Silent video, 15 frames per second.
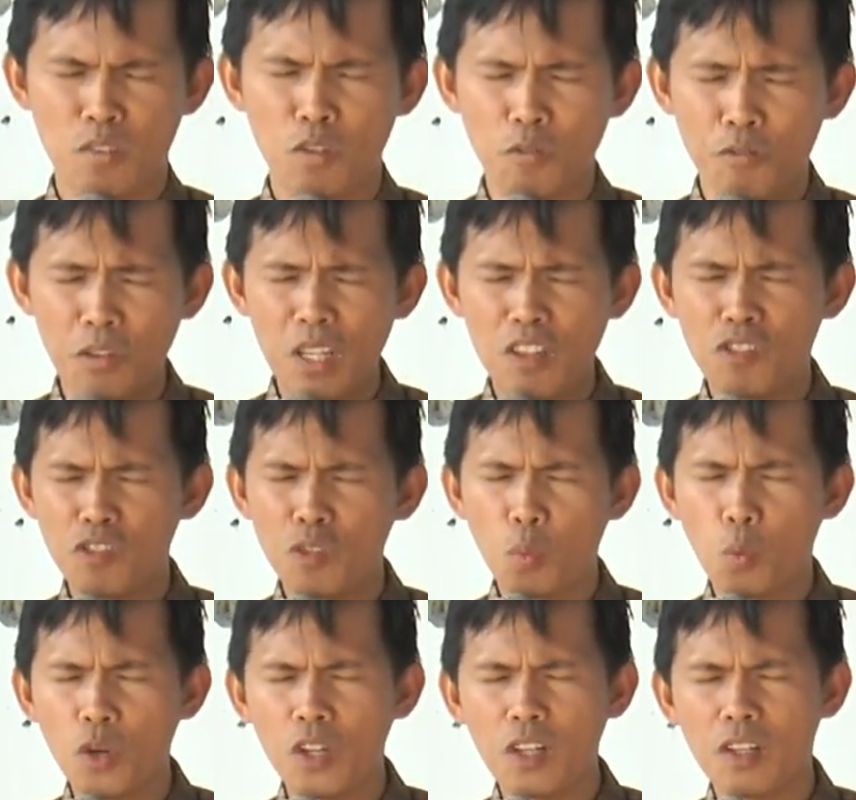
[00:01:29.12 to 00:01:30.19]
to finish
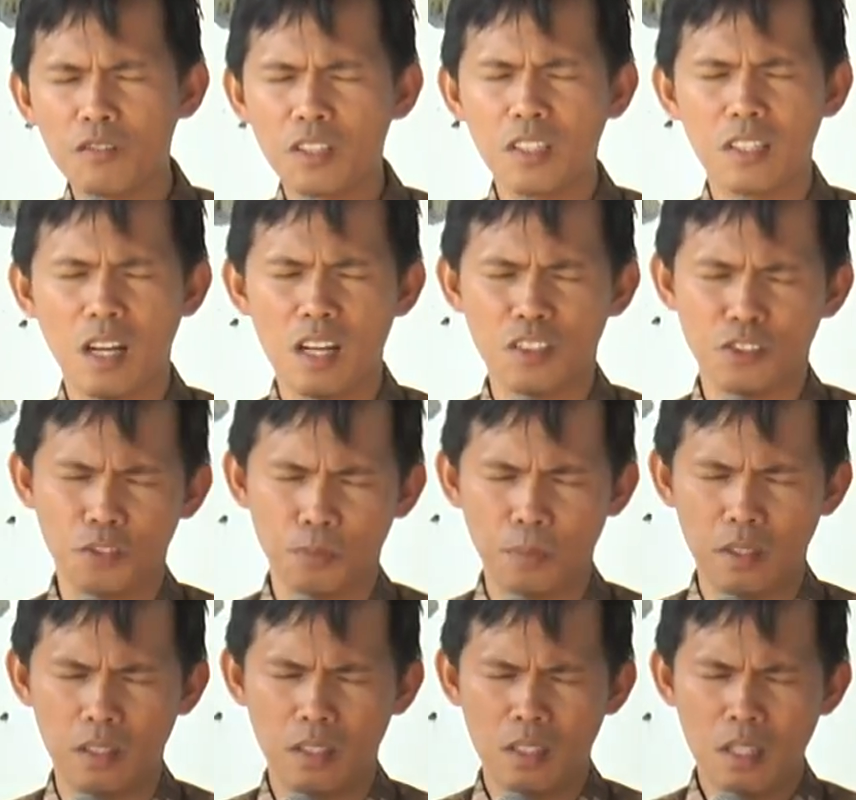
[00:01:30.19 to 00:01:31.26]
the work of the
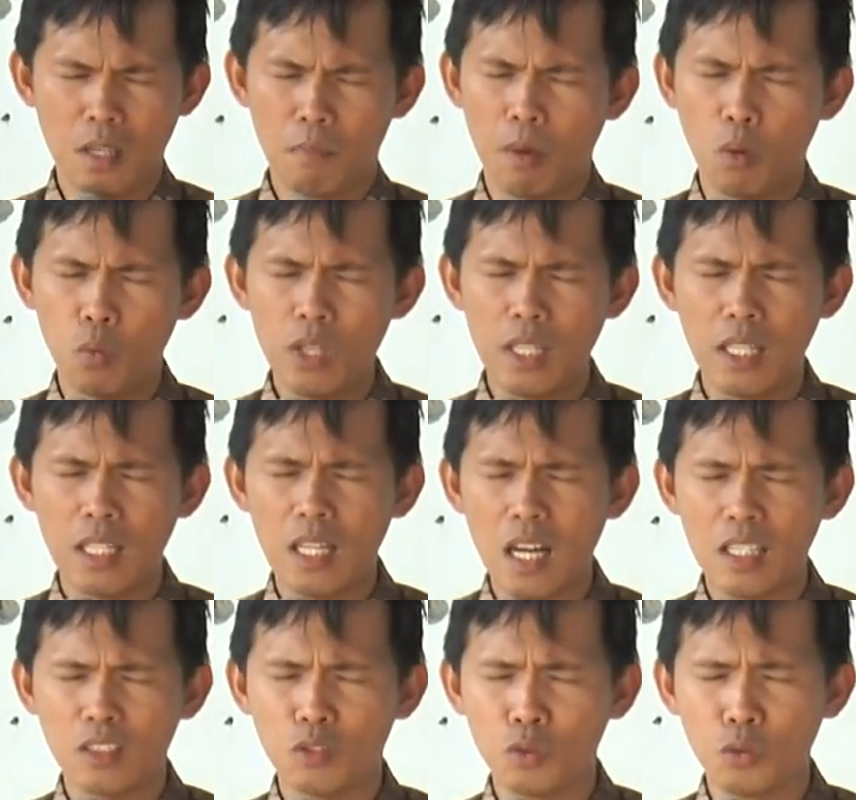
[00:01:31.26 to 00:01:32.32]
gospel. But we
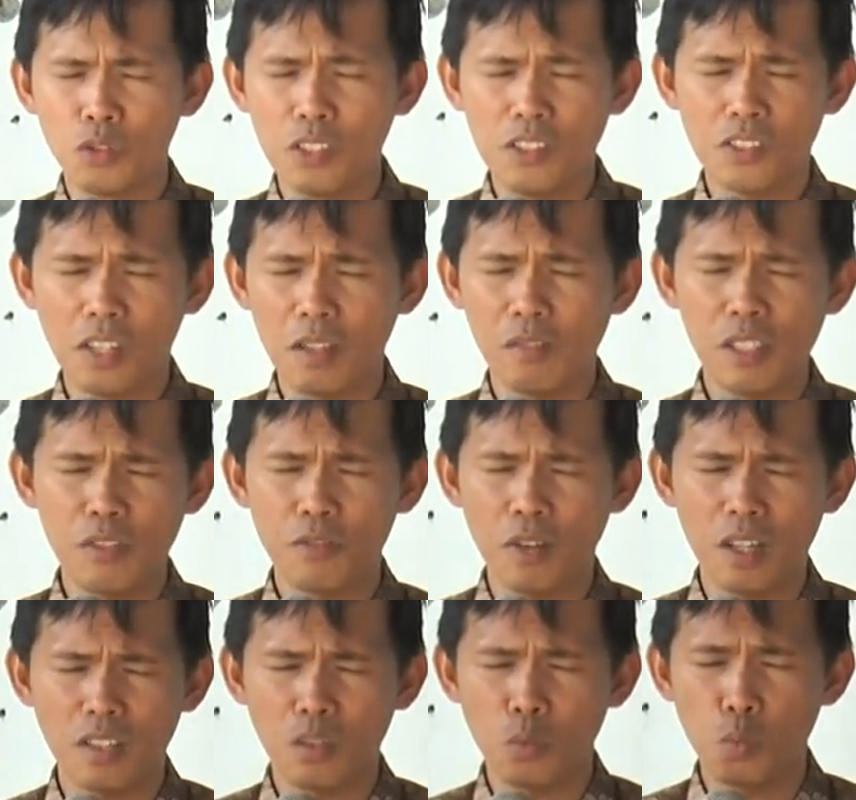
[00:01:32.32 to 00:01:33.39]
cannot do this, Heavenly
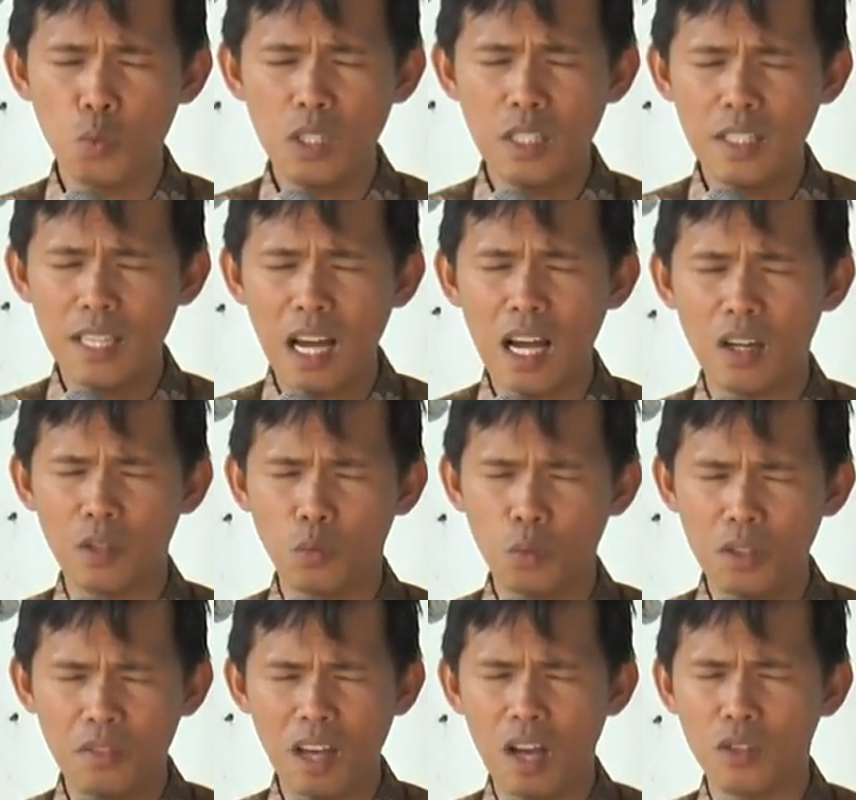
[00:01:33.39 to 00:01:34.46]
Father, without,
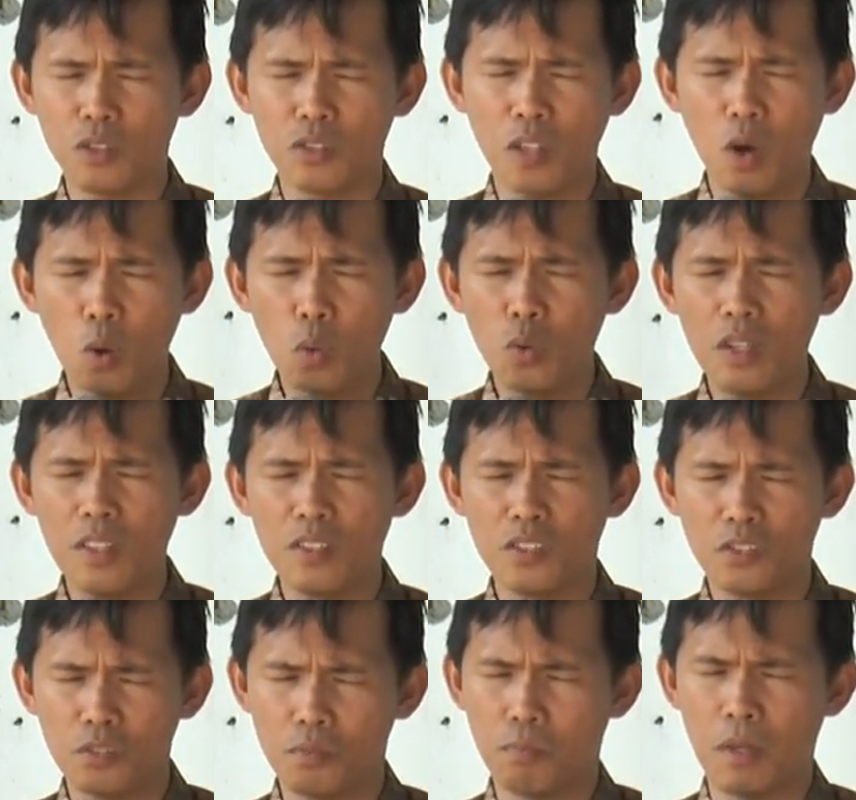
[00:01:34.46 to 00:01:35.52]
without the Holy
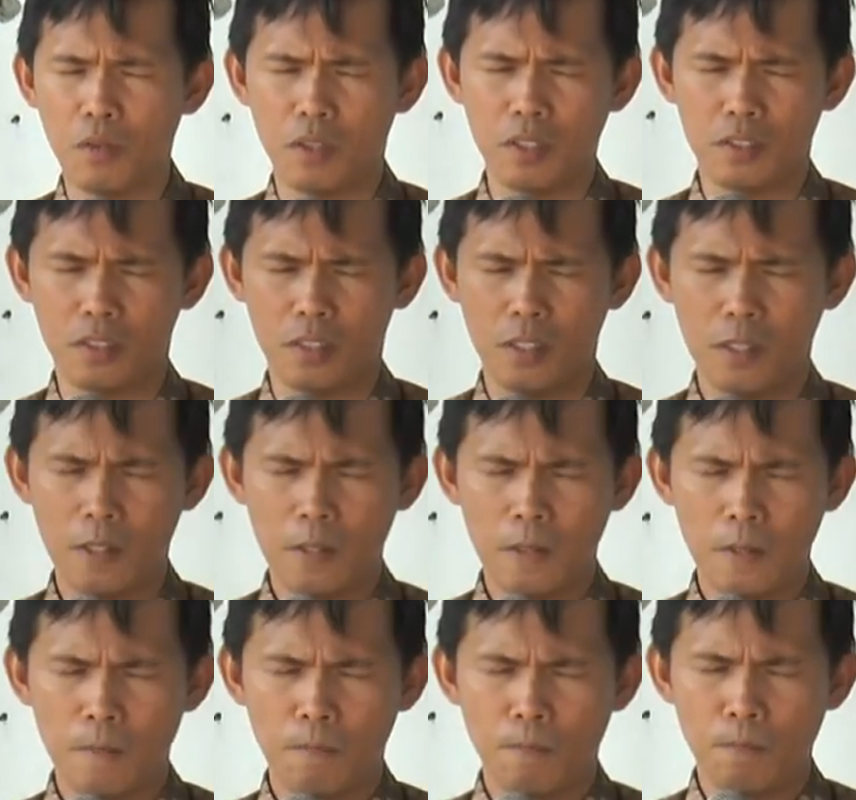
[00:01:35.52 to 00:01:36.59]
Spirit.
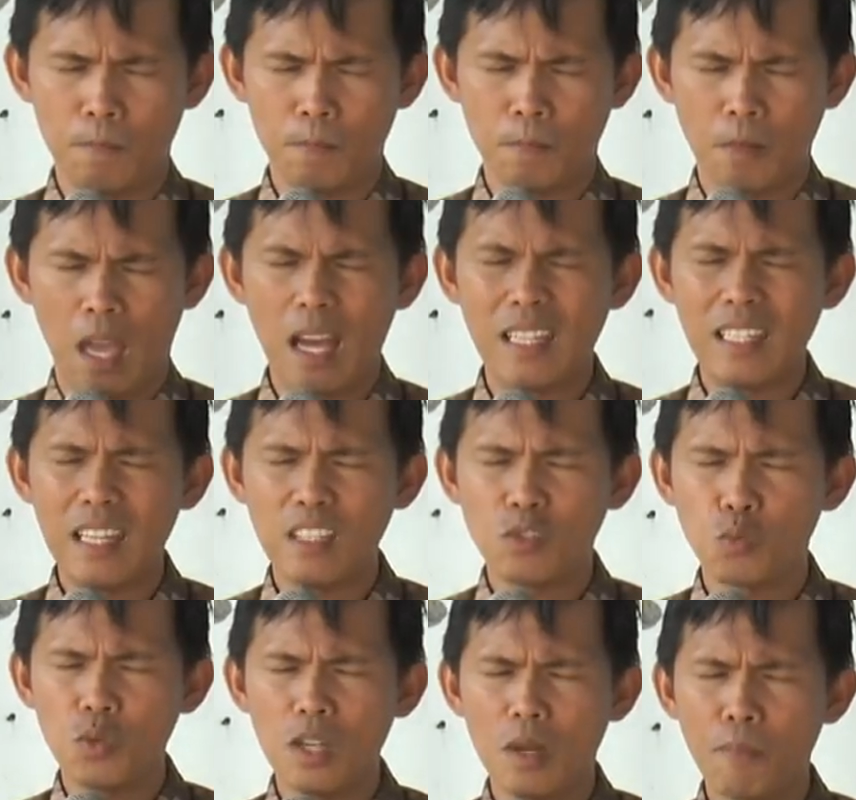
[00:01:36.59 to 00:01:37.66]

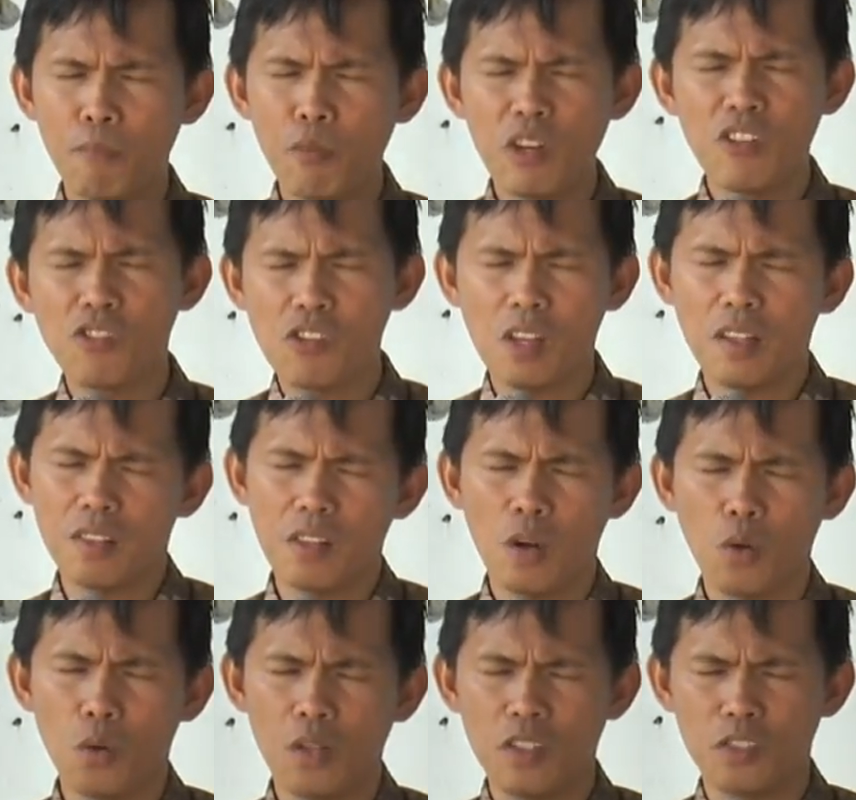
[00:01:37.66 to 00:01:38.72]
Unless we appreciate the
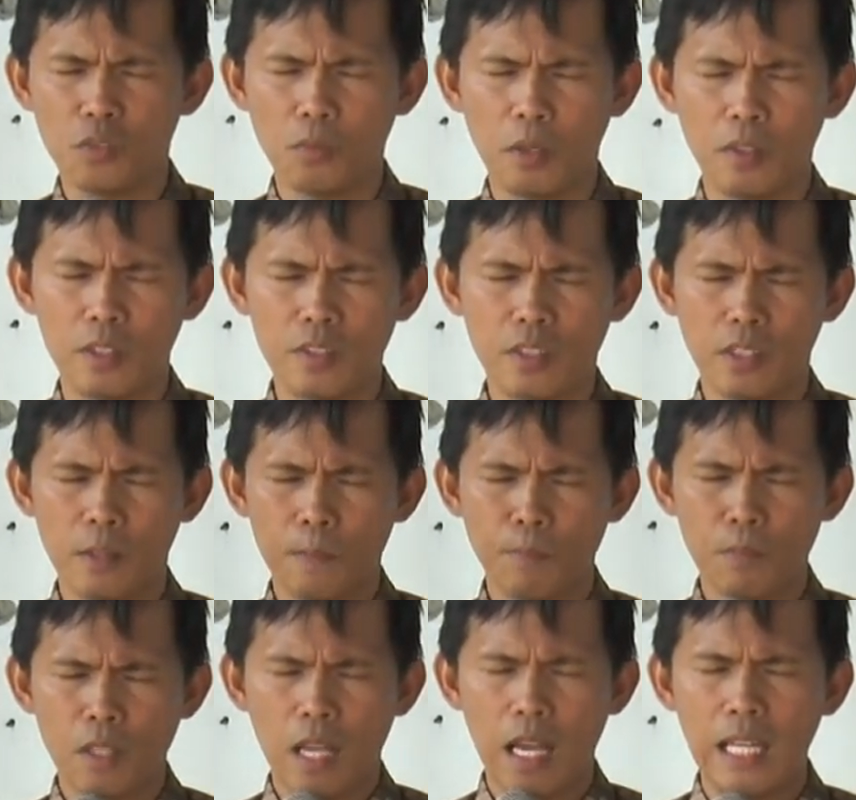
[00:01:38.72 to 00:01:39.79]
Holy Spirit,
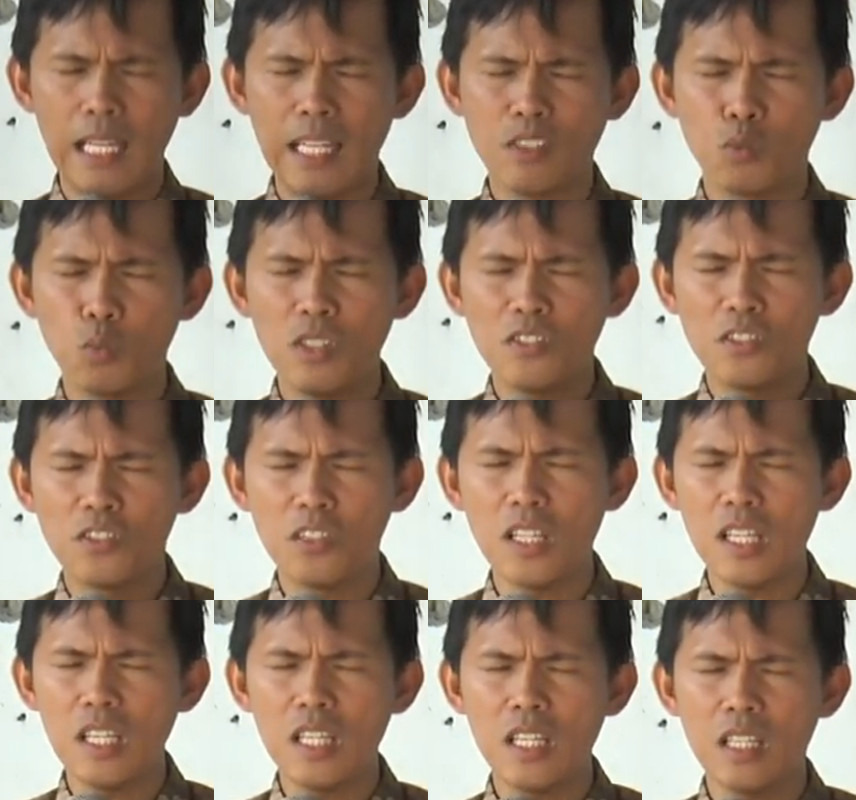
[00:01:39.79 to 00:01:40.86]
unless we
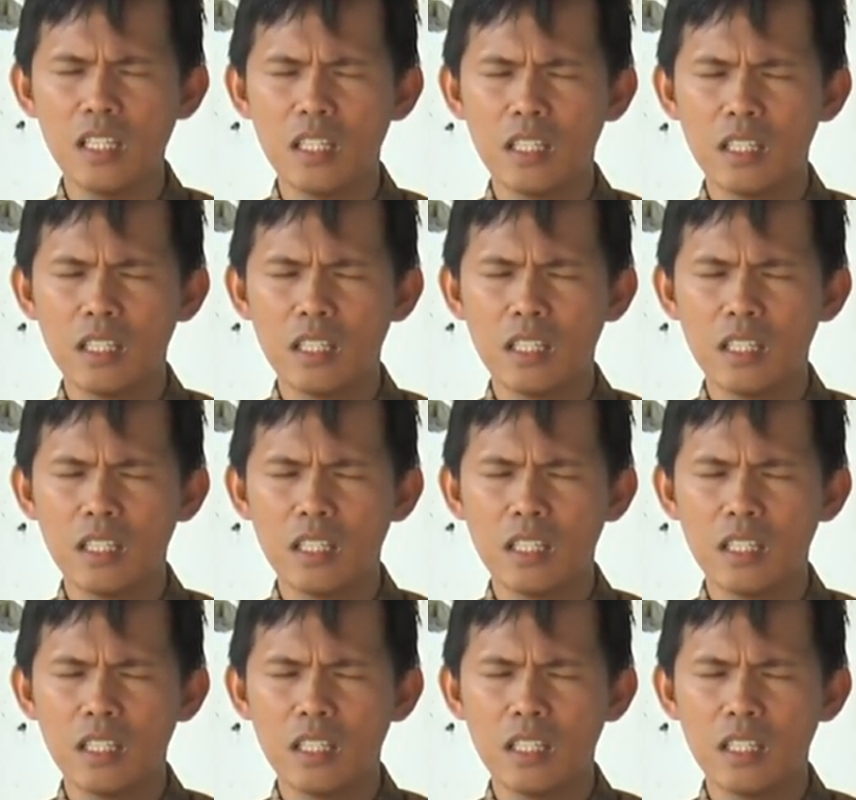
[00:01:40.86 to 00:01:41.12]
see